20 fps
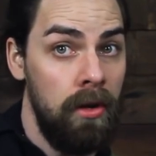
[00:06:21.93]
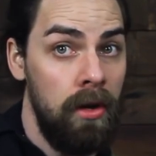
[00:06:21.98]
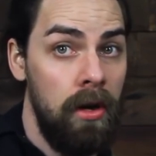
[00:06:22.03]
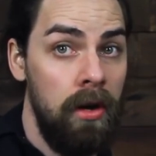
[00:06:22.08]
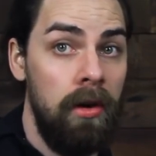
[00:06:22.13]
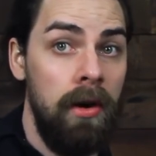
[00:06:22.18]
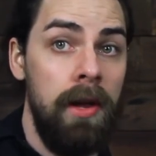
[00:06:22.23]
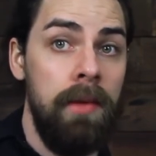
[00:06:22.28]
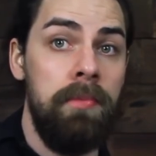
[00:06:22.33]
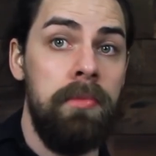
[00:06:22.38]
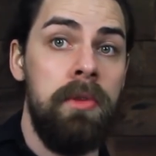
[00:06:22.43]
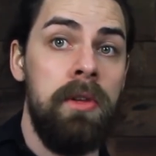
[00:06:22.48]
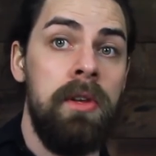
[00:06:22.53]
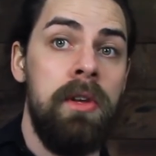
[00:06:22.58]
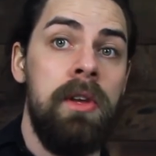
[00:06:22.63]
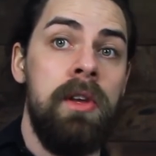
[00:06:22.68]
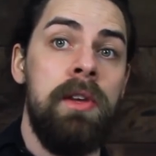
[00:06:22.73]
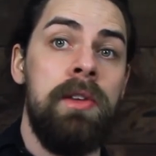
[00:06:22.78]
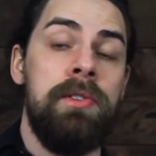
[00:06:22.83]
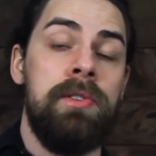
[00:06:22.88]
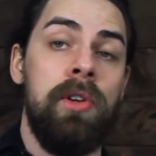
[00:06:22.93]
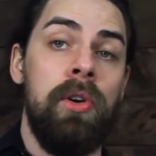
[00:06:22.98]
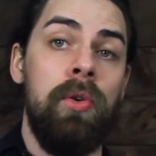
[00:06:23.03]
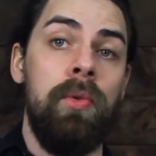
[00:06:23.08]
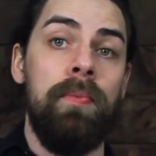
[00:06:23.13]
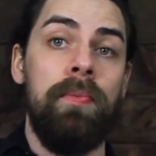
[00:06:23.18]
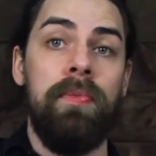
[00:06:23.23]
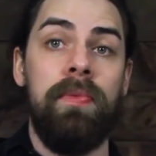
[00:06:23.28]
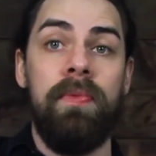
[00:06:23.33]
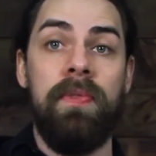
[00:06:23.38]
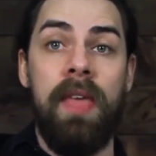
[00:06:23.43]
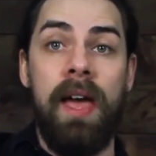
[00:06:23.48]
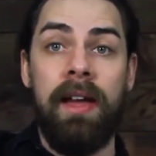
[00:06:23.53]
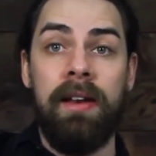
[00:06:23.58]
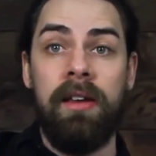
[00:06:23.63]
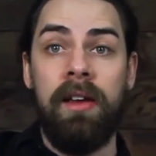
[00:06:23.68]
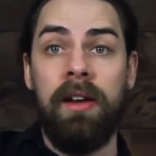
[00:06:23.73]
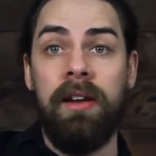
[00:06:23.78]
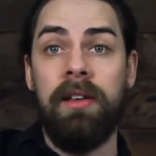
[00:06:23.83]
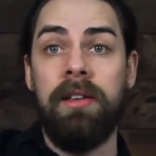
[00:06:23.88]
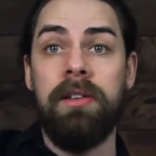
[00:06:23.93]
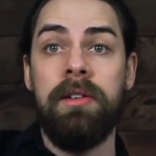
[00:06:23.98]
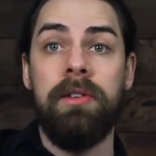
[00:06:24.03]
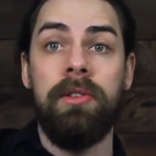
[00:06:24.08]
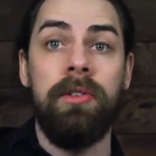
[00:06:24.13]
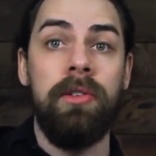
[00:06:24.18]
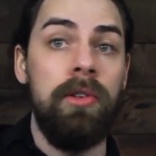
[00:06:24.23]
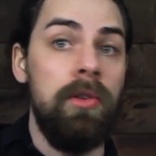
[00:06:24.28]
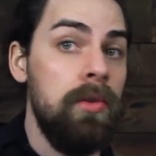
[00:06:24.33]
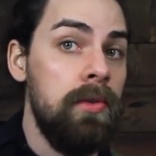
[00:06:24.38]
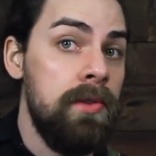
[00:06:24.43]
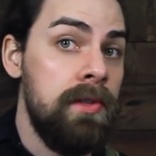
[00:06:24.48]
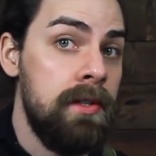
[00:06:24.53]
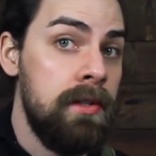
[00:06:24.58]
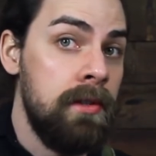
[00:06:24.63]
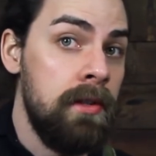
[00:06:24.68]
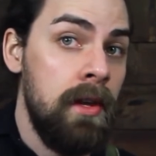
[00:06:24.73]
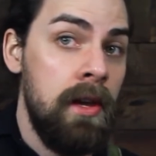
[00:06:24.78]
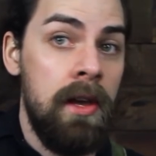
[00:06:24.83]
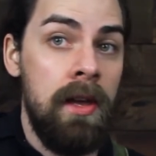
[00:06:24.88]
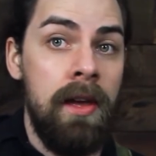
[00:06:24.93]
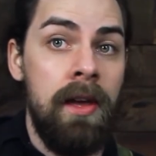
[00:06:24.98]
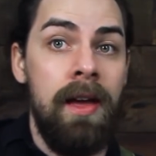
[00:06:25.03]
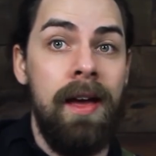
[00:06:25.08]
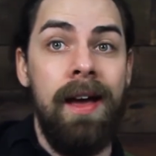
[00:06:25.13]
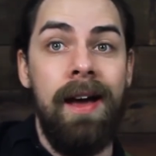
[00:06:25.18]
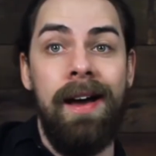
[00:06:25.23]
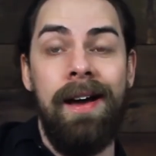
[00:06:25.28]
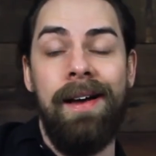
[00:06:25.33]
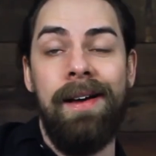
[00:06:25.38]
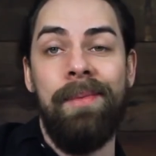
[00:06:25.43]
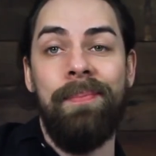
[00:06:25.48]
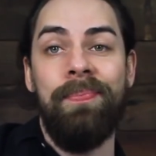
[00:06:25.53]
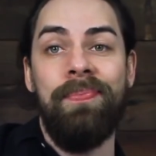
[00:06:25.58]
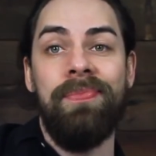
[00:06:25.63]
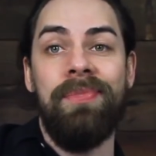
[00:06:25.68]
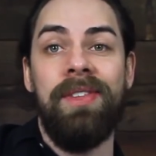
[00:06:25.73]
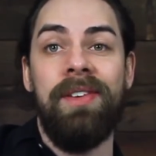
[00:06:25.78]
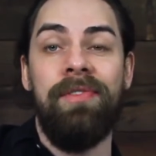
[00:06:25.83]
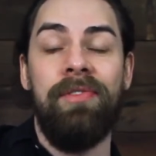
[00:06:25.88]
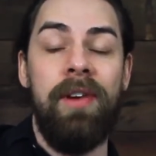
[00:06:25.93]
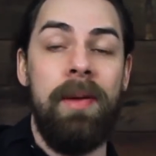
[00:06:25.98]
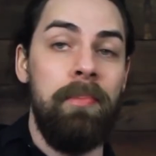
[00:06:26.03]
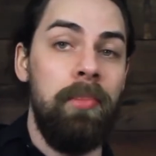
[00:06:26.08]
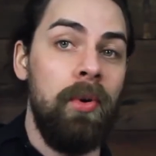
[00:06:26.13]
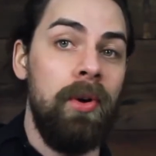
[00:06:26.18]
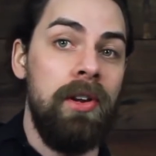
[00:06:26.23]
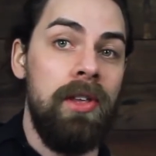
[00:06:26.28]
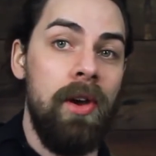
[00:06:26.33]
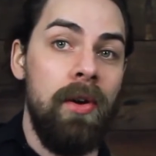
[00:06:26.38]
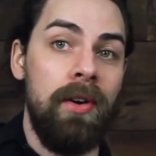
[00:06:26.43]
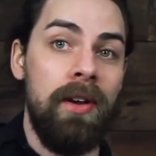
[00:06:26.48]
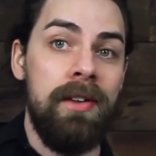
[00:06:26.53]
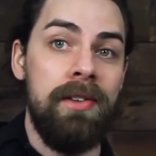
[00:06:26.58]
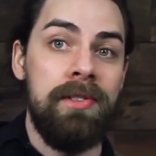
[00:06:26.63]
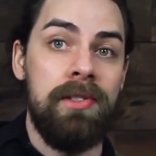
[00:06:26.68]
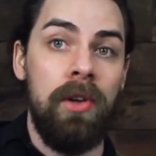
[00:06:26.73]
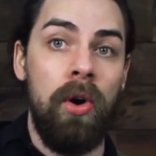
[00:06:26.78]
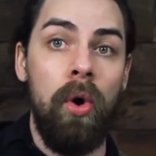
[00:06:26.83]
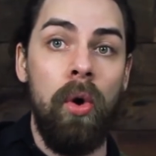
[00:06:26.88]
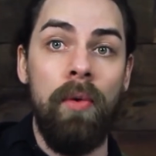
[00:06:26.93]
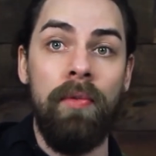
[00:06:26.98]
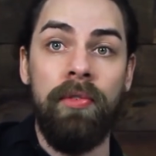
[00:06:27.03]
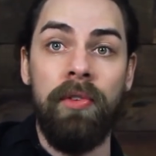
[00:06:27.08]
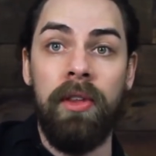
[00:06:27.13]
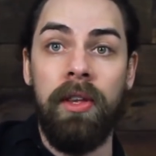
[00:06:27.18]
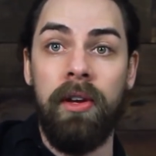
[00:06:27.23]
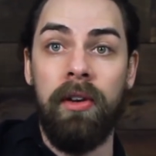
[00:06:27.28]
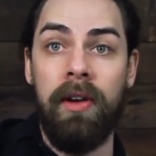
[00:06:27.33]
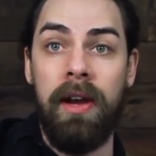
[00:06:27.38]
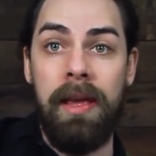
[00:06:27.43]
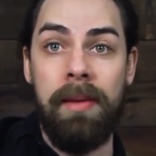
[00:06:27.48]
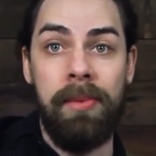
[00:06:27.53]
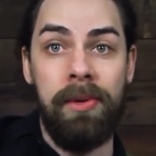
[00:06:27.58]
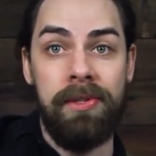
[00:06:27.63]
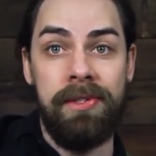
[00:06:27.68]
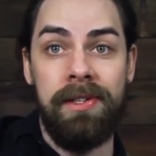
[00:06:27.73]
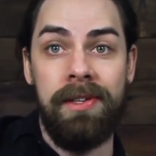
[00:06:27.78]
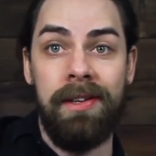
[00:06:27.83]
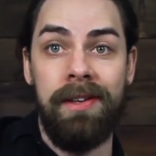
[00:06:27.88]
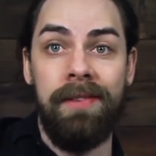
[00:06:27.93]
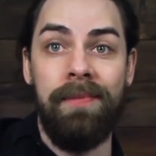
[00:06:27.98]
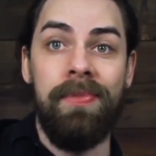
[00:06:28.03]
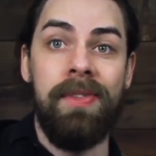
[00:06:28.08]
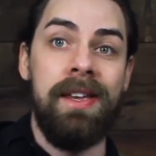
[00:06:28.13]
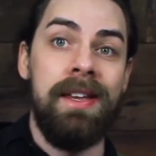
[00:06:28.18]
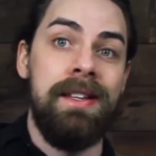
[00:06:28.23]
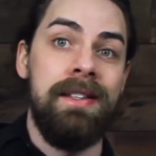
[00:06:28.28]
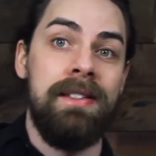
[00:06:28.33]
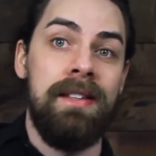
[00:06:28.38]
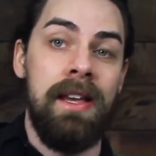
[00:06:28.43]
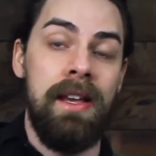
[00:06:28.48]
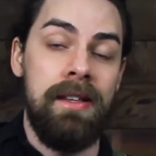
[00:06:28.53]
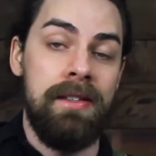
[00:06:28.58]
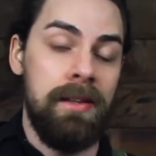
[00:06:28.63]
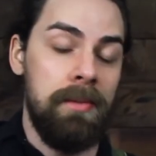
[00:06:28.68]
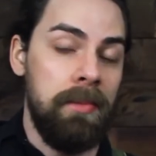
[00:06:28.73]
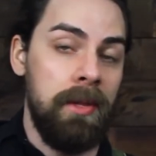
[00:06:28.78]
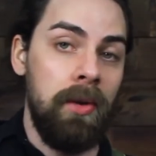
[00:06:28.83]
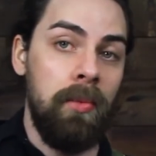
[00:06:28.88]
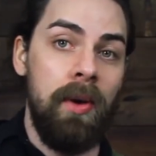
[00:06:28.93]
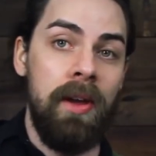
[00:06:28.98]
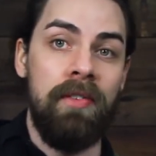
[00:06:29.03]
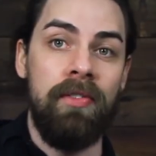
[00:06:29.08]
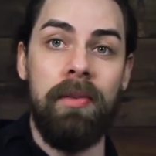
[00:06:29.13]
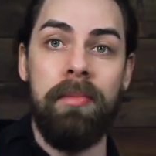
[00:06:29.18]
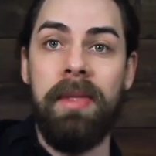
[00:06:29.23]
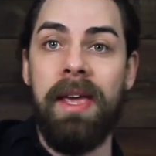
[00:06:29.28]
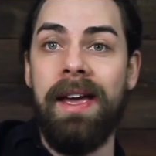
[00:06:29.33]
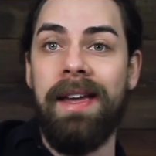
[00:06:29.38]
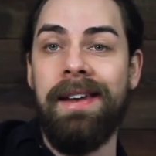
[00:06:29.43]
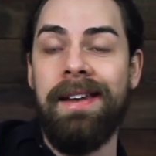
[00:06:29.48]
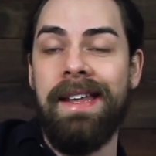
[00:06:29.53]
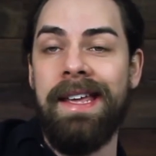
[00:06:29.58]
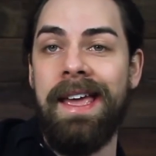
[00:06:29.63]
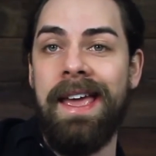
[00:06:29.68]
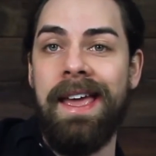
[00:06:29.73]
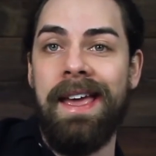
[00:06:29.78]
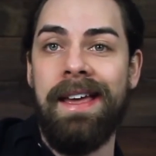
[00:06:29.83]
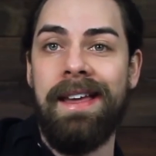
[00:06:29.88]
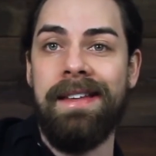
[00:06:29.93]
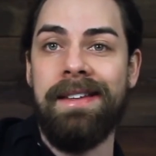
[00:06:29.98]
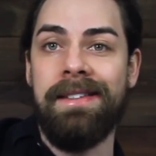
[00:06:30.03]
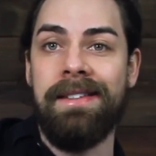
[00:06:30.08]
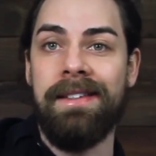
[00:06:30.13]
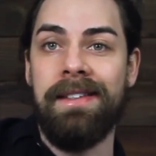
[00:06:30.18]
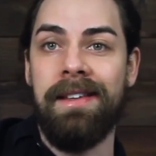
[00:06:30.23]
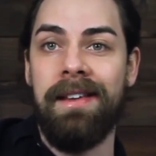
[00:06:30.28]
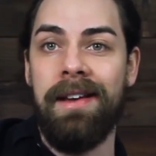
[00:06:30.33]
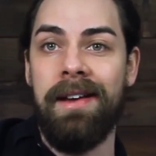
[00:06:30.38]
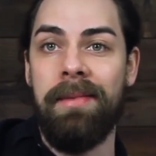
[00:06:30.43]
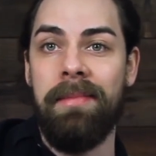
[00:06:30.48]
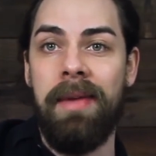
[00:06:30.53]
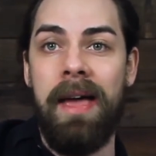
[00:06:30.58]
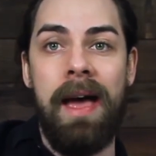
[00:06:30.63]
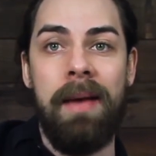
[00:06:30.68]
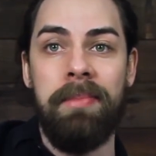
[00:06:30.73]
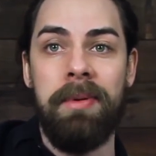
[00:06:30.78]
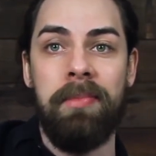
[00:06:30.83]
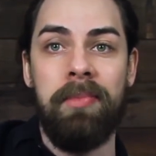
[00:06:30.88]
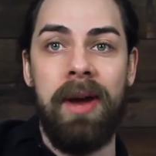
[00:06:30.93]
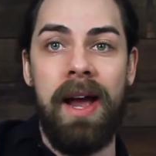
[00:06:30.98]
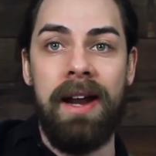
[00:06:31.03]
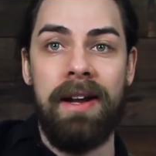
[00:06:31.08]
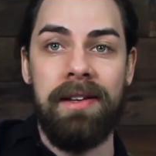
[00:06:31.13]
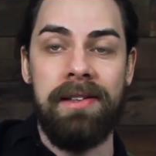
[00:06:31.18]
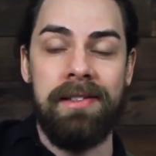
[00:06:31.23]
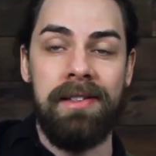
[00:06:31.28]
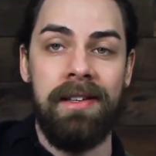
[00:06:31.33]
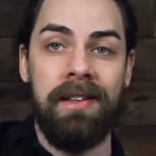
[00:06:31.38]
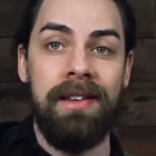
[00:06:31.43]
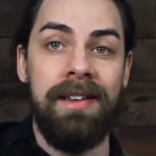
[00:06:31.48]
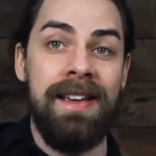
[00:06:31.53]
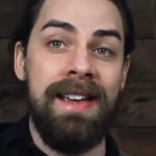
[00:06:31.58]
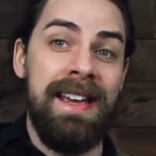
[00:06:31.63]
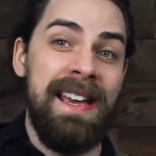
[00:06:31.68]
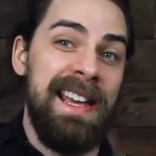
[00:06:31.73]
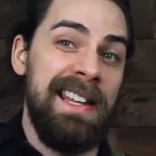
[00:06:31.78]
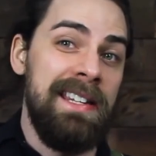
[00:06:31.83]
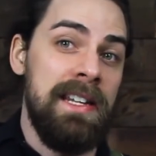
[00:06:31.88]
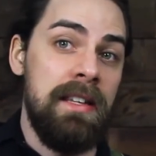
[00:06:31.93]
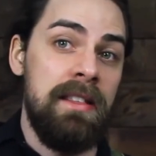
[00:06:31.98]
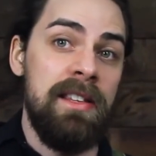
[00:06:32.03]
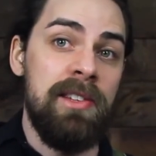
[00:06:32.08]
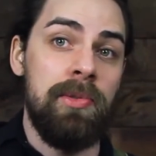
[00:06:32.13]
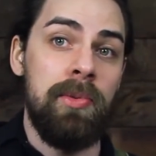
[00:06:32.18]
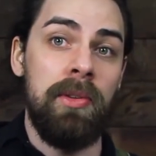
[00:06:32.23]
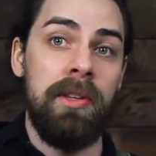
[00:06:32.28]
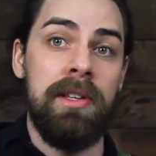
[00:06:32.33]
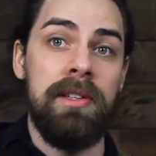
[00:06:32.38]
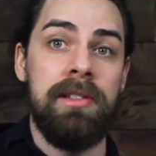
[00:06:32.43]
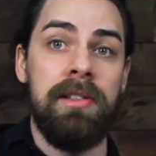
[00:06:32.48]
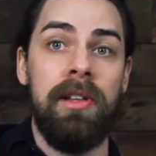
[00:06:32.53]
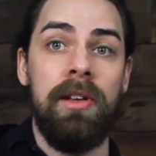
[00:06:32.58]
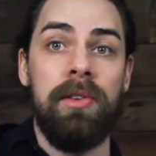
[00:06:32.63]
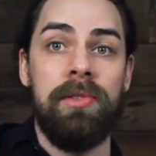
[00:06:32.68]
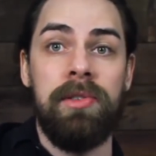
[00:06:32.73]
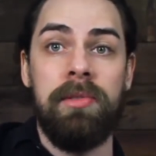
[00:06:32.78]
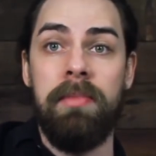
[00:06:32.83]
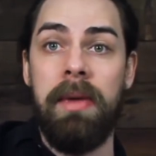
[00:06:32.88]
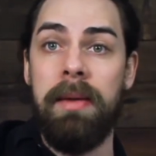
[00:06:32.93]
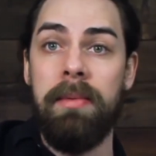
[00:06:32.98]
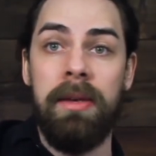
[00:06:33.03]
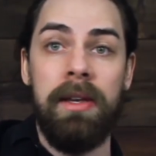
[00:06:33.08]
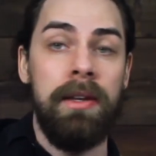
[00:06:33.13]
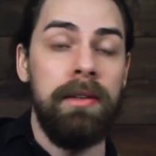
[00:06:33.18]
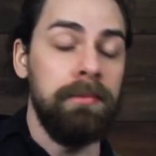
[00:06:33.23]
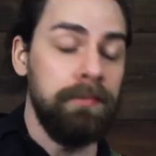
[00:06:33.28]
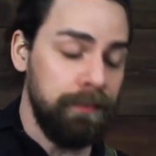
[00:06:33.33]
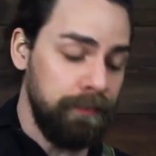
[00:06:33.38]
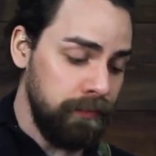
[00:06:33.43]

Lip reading: Alright, so that kind of concludes the fretboard yoga. So hopefully you're able to take something away from that, and happy practicing, and take these really slow. So maybe